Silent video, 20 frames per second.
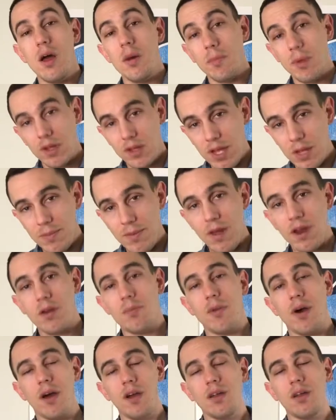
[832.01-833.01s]
But keep that in
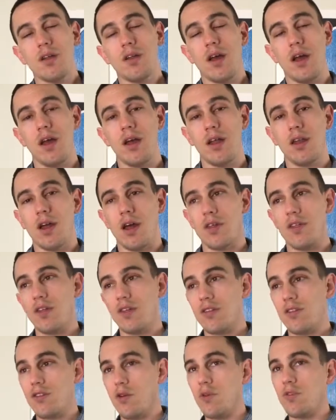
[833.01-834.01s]
mind, and I
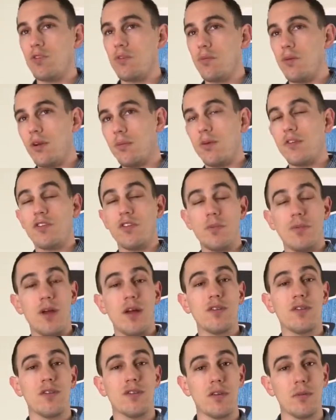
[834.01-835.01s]
think that those are pretty much the
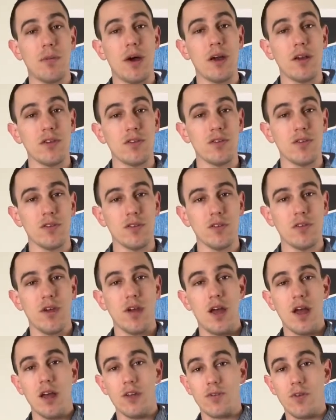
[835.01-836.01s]
pluses and minuses
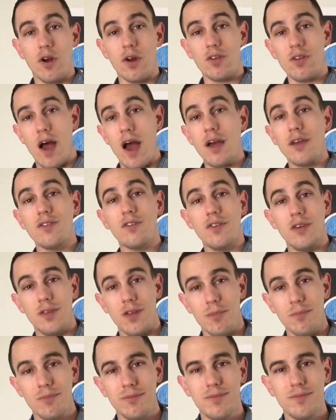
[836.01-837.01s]
as far as I see
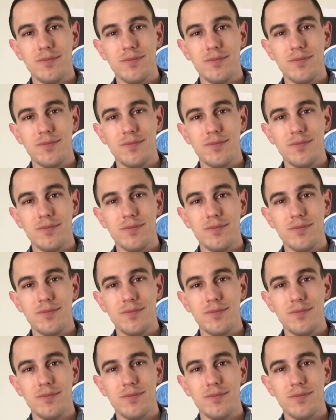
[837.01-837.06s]
them.